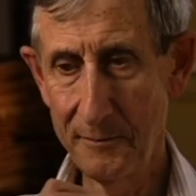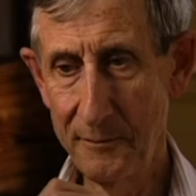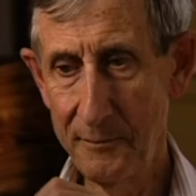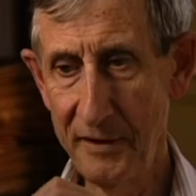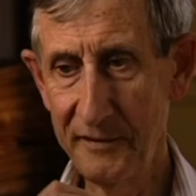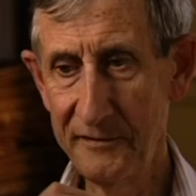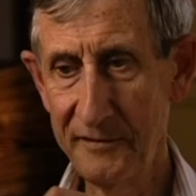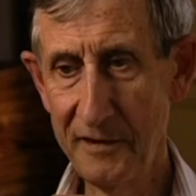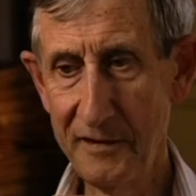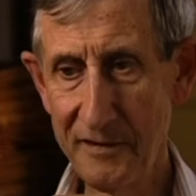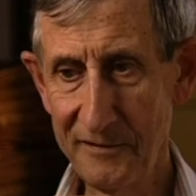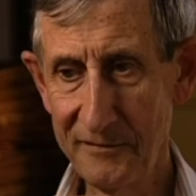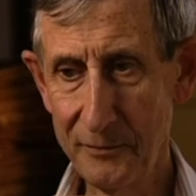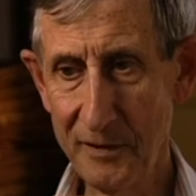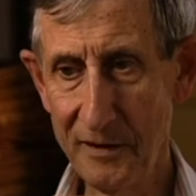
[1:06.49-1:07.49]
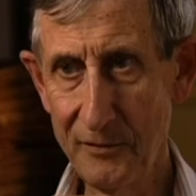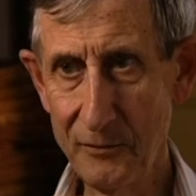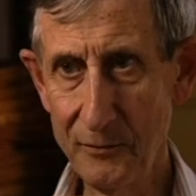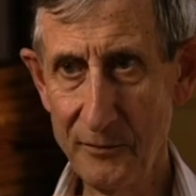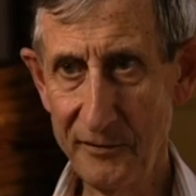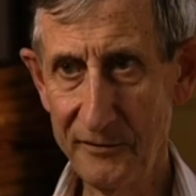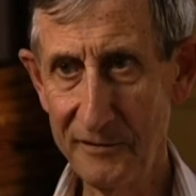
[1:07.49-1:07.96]
big cities where
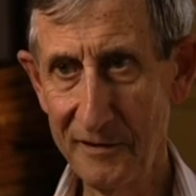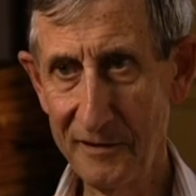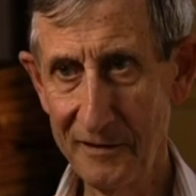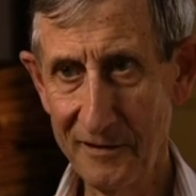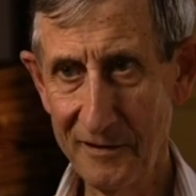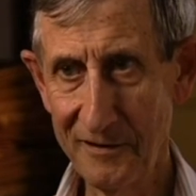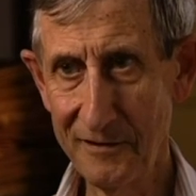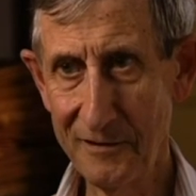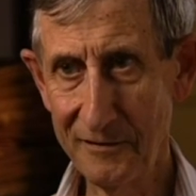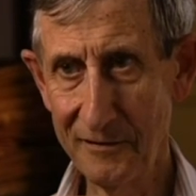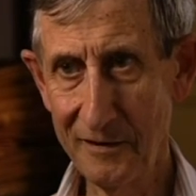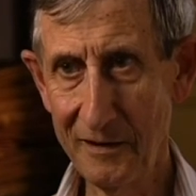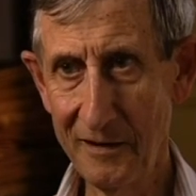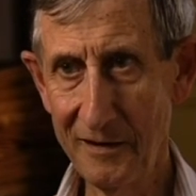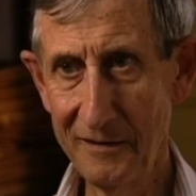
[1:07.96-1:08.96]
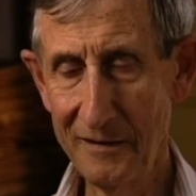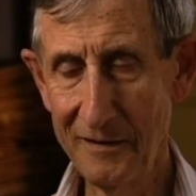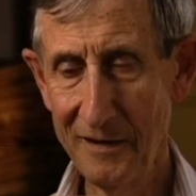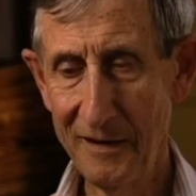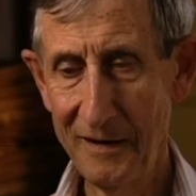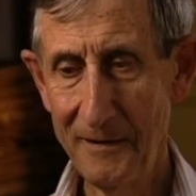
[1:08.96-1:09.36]
humans are congregated.